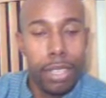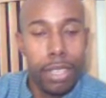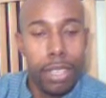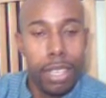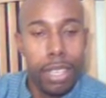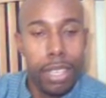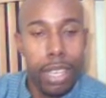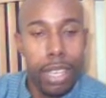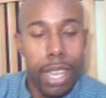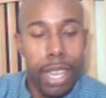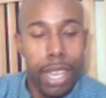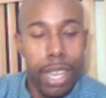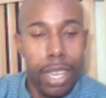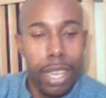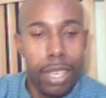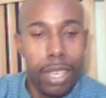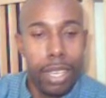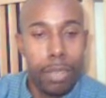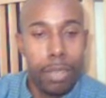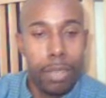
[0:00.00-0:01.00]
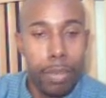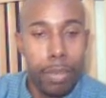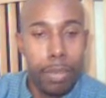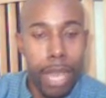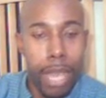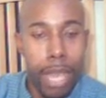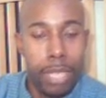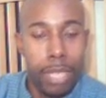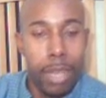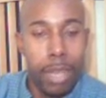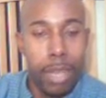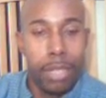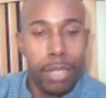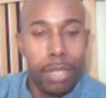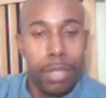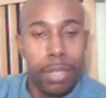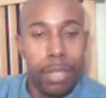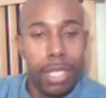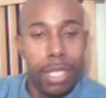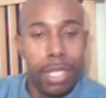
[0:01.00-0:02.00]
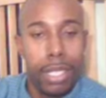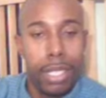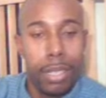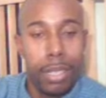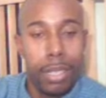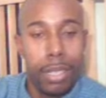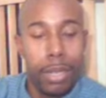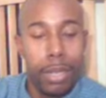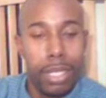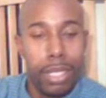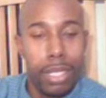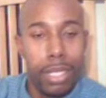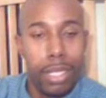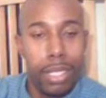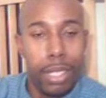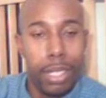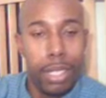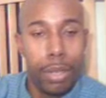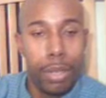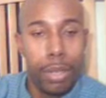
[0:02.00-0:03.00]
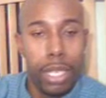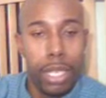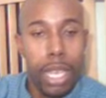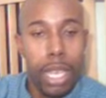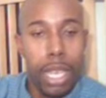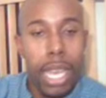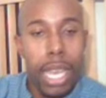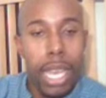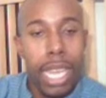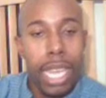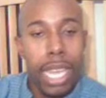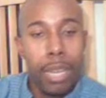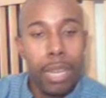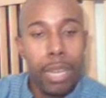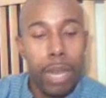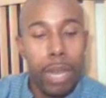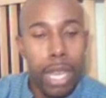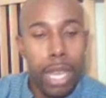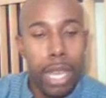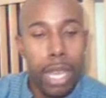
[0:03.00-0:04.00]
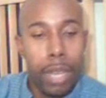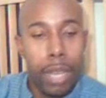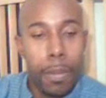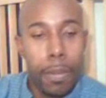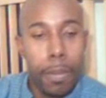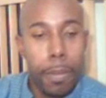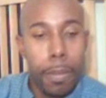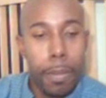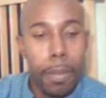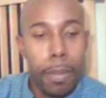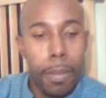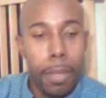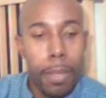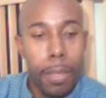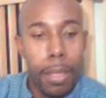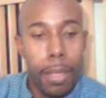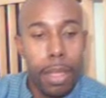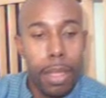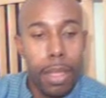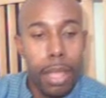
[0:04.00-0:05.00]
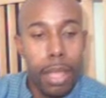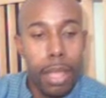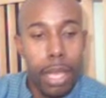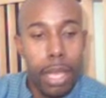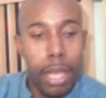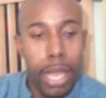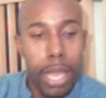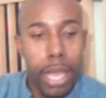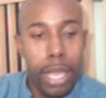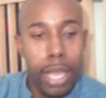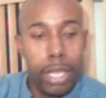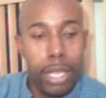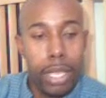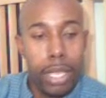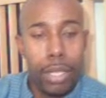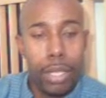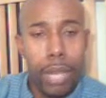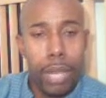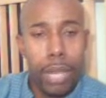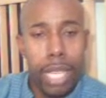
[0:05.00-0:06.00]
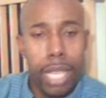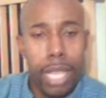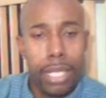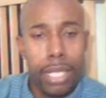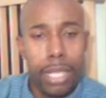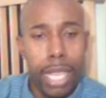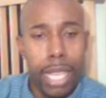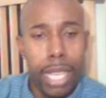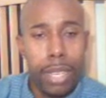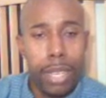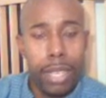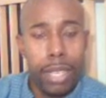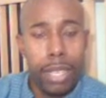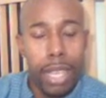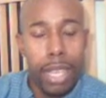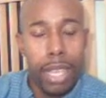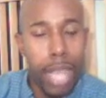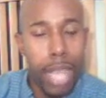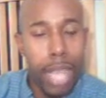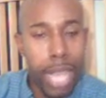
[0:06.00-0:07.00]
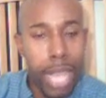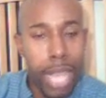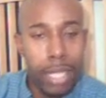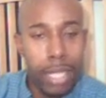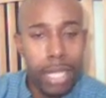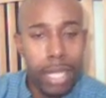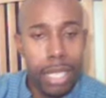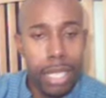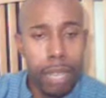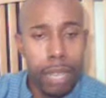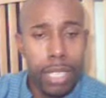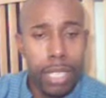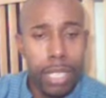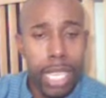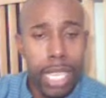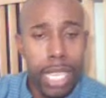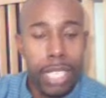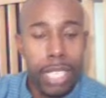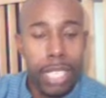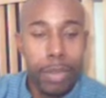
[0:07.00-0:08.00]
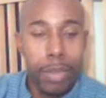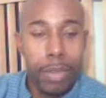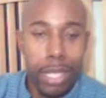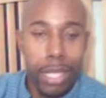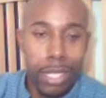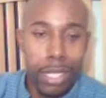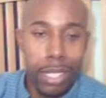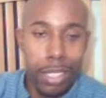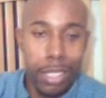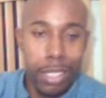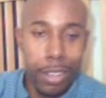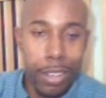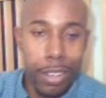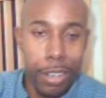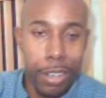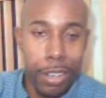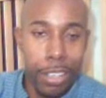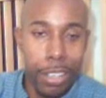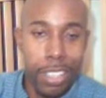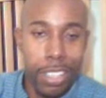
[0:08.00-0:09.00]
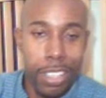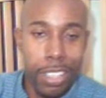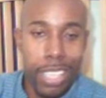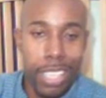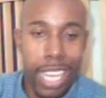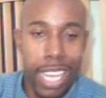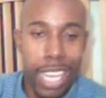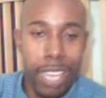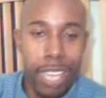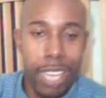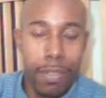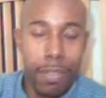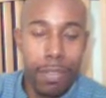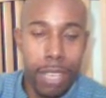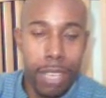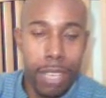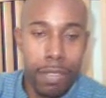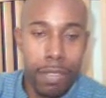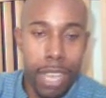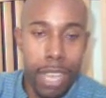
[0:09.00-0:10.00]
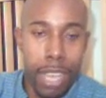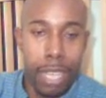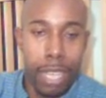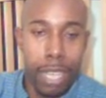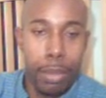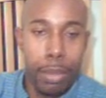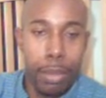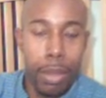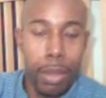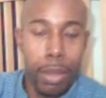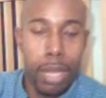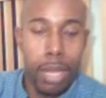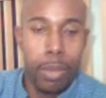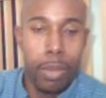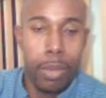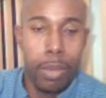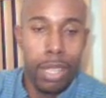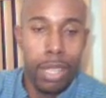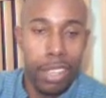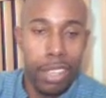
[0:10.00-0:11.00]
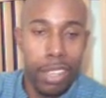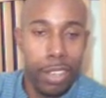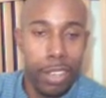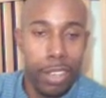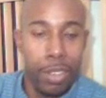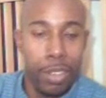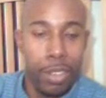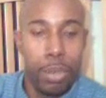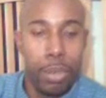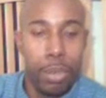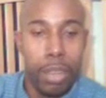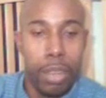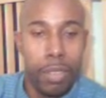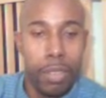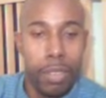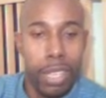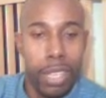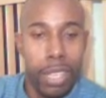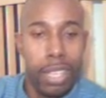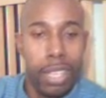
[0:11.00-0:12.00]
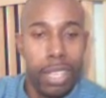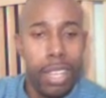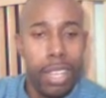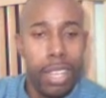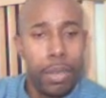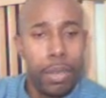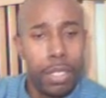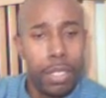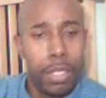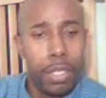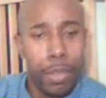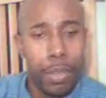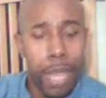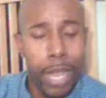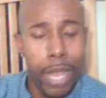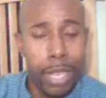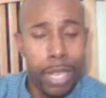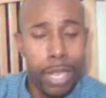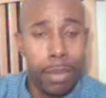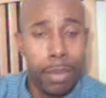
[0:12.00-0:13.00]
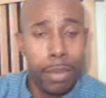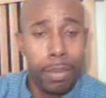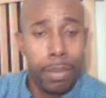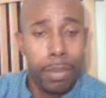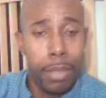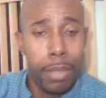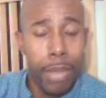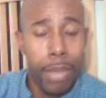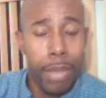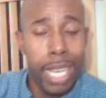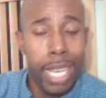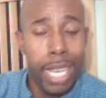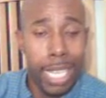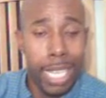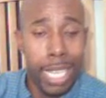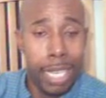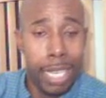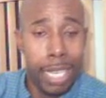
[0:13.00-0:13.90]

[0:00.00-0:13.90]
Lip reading: and the Xbox 360 was stolen, he went out and 2 days later had this confrontation with this girl that he finally broke up with, and her new boyfriend was threatening him.